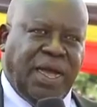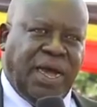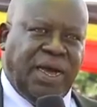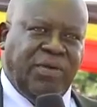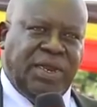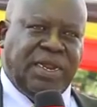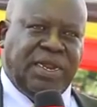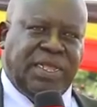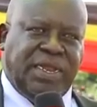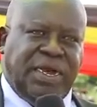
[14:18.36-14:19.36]
And when he
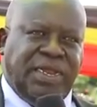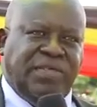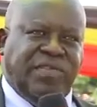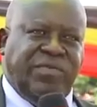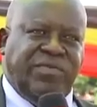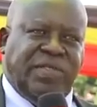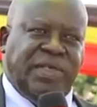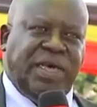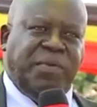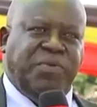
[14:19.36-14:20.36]
reached there, the service
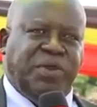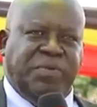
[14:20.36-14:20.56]
air put